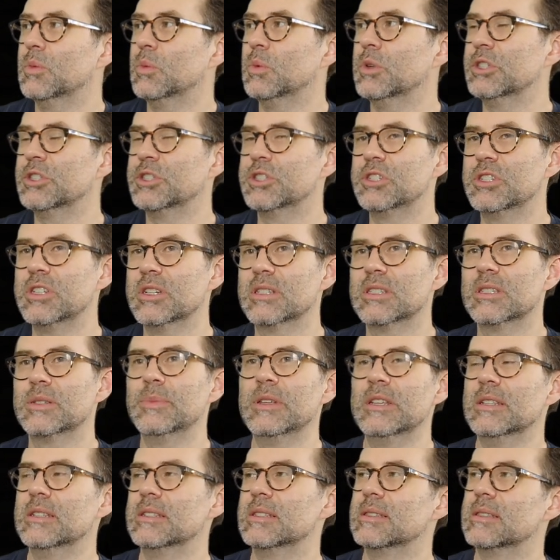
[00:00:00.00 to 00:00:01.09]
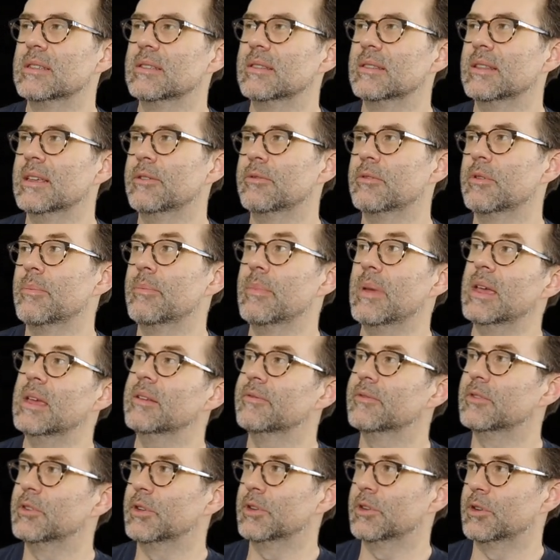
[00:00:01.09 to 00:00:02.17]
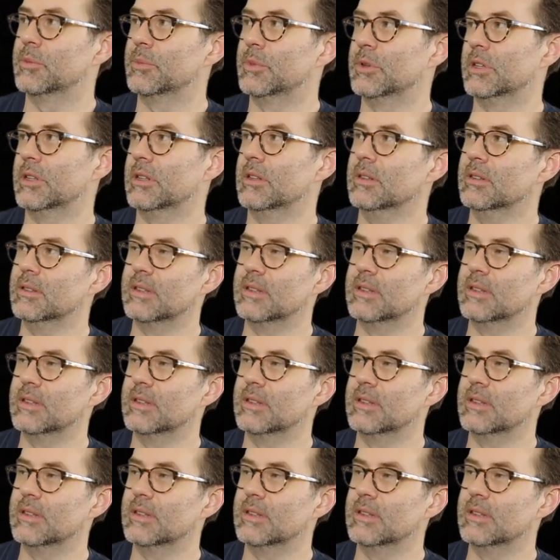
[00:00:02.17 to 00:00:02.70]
which just means they remain vulnerable.